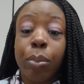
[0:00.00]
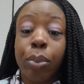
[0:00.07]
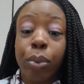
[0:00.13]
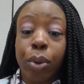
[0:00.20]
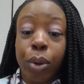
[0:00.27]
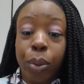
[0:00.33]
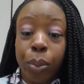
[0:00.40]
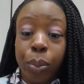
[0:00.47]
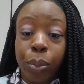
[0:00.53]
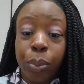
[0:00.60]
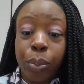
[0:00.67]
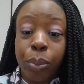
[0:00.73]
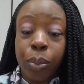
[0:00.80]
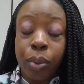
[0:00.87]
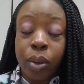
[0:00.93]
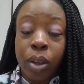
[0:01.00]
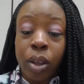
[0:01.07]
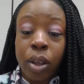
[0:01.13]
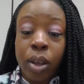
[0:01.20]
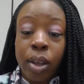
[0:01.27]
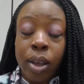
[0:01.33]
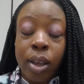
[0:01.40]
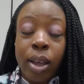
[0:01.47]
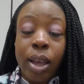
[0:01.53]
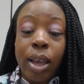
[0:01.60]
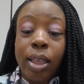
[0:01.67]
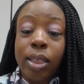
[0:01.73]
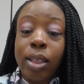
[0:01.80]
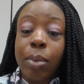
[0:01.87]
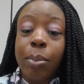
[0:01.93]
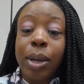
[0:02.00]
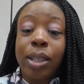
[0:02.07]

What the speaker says: brew, and then by